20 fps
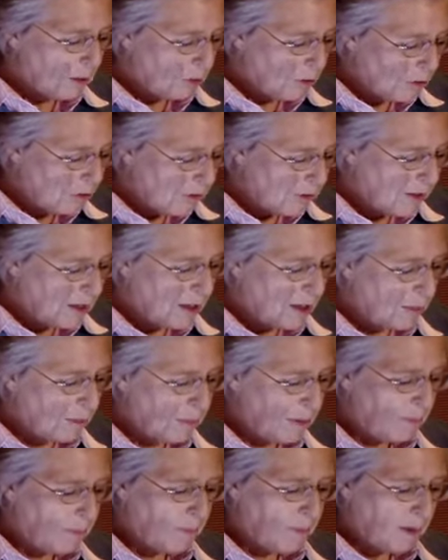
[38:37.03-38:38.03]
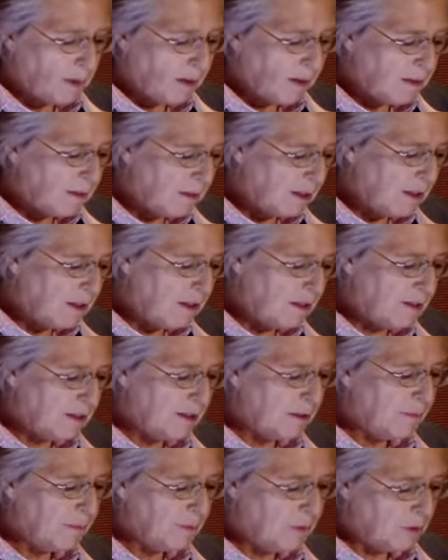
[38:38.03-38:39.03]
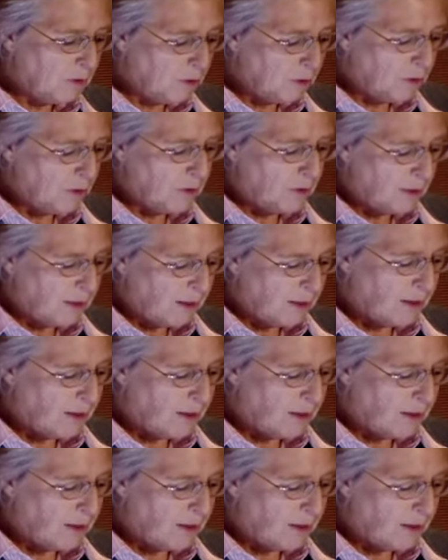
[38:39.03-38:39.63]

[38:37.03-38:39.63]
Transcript: the same since the